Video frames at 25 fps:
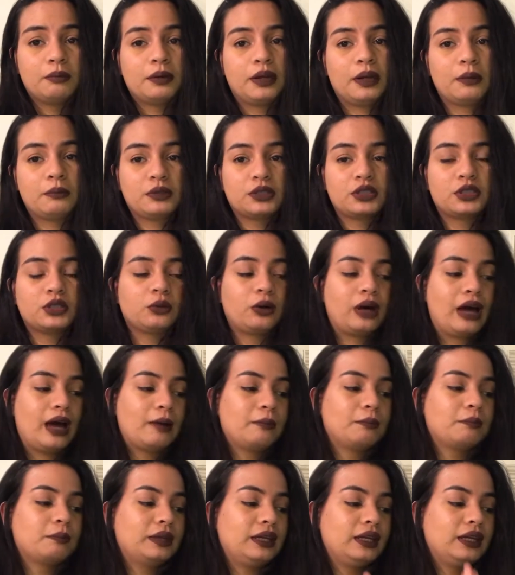but I'm just so
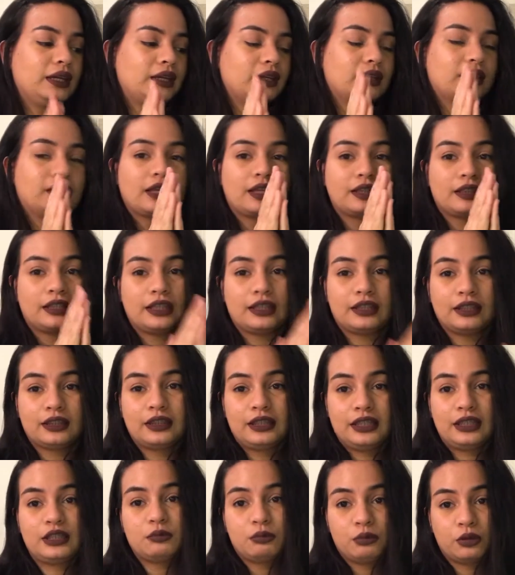happy that
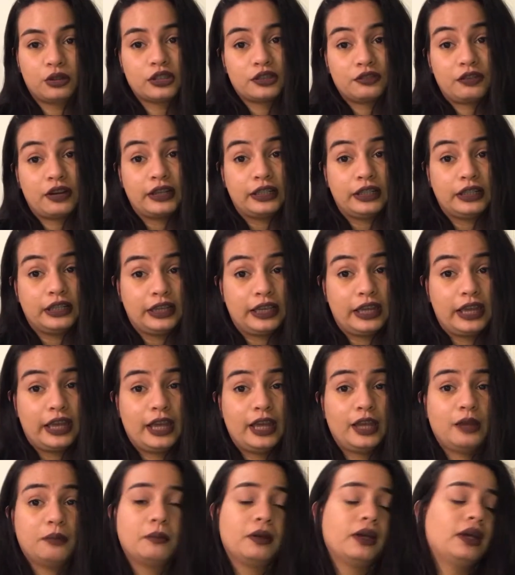these books finally
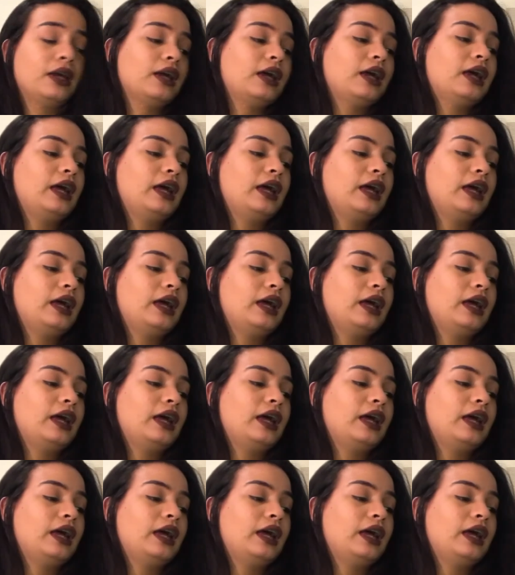came.